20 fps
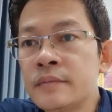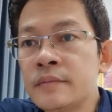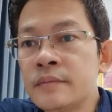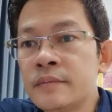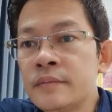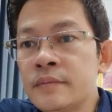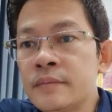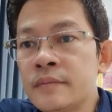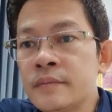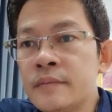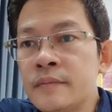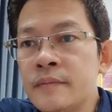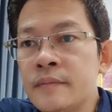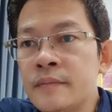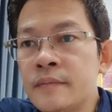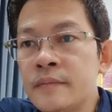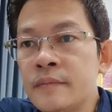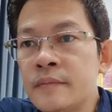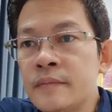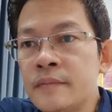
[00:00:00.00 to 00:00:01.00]

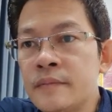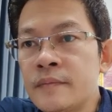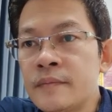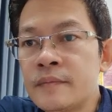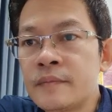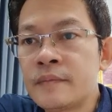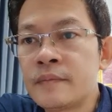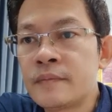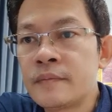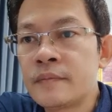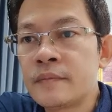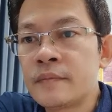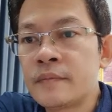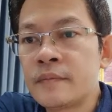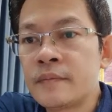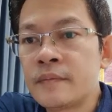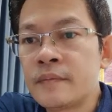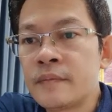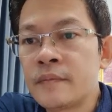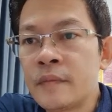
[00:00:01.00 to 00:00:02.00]

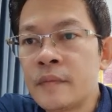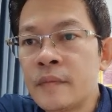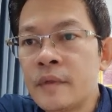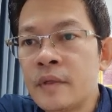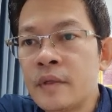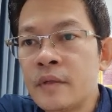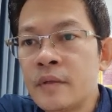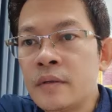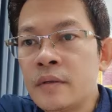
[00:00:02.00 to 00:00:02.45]
Nothing is said.